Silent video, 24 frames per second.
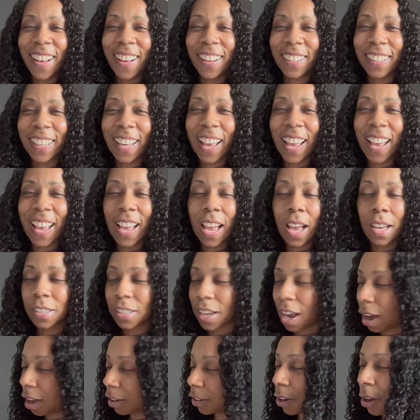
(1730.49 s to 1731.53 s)
Okay,
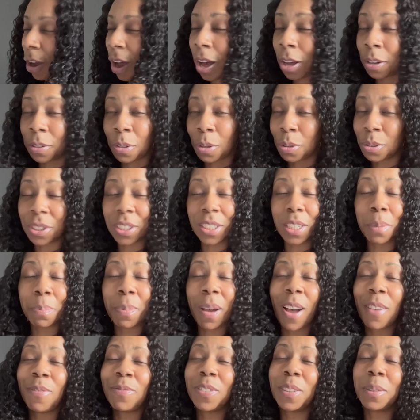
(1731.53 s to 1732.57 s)
y'all know I don't know shit
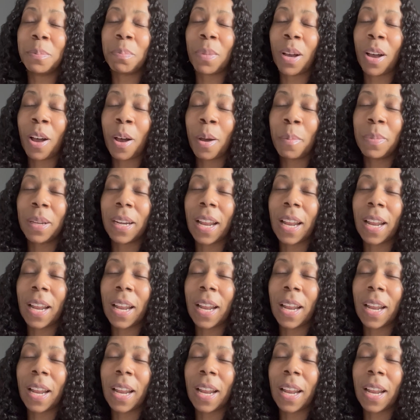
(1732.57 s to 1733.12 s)
about football,